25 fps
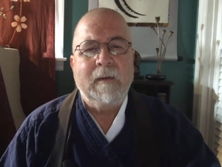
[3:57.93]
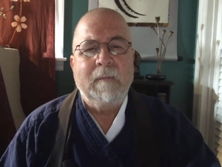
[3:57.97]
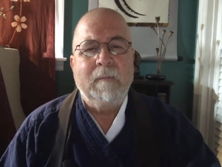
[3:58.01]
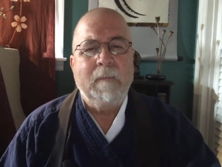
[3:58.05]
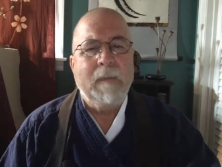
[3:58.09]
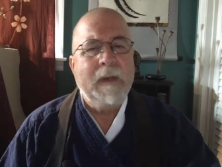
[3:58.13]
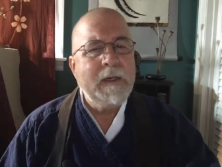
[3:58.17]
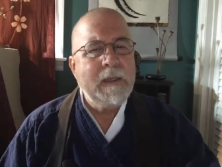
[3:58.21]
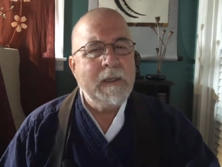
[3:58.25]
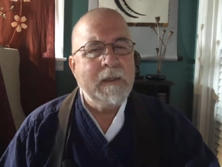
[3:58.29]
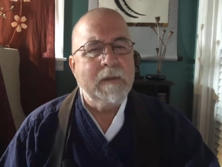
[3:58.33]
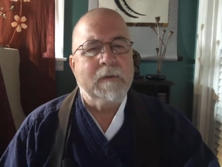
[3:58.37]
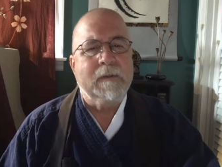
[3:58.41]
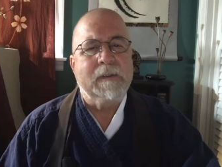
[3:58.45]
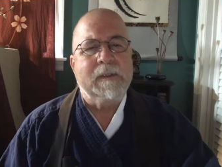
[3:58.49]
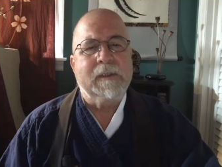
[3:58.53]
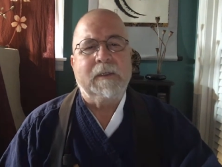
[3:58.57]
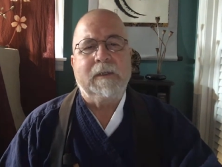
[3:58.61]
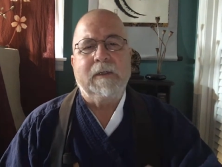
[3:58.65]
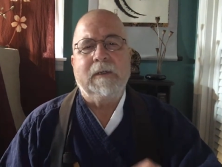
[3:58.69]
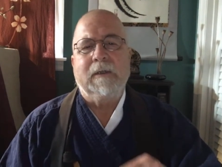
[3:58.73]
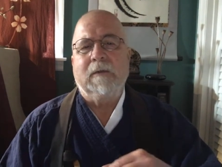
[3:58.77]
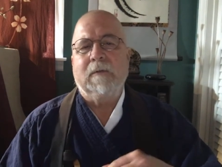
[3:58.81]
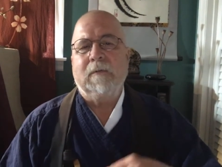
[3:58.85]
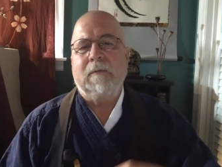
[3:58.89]
Many years
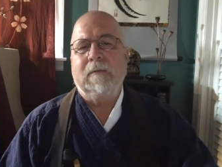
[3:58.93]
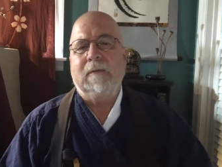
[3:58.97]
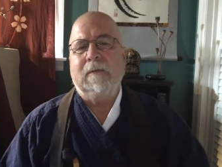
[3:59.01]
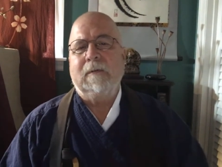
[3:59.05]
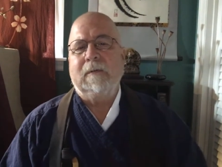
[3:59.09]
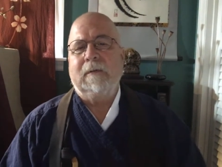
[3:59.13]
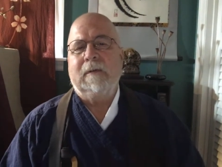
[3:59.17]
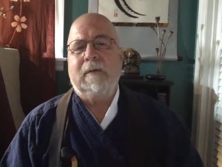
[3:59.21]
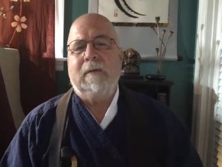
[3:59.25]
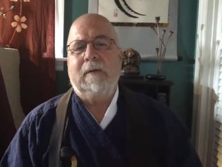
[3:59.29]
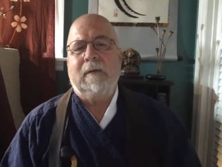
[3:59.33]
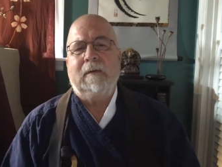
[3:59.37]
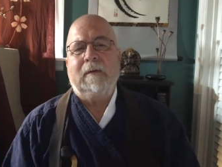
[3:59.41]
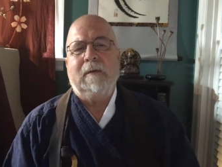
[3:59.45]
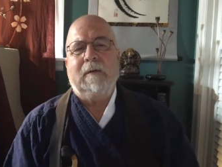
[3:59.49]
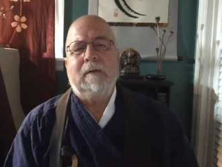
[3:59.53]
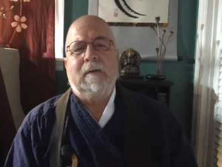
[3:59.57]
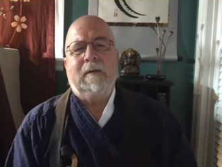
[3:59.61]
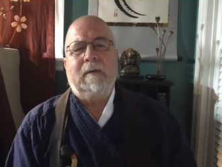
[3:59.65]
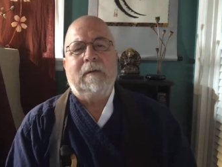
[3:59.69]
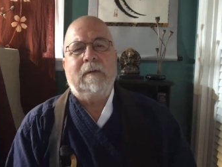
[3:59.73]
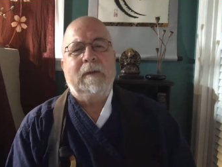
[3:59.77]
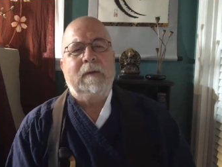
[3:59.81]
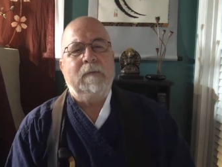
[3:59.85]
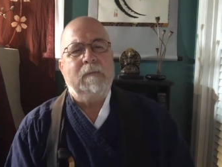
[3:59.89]
ago,
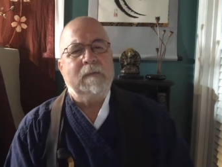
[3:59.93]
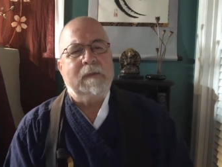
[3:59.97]
there